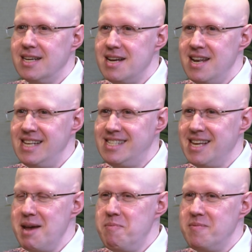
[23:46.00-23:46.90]
Let's
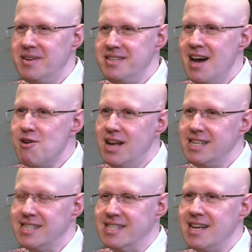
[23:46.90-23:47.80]
say
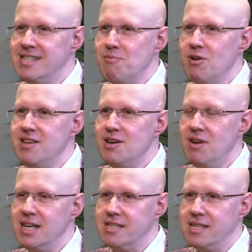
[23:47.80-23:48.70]
someone new.
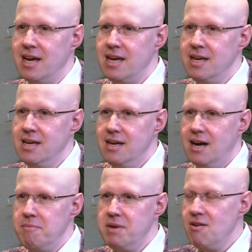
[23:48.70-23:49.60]
Let's say
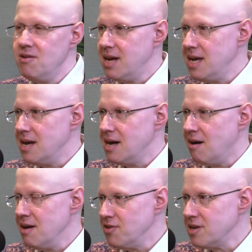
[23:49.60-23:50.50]
I'm no
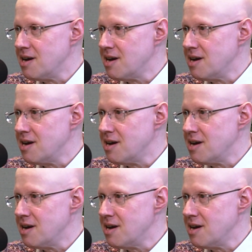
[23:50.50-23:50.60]
Ivan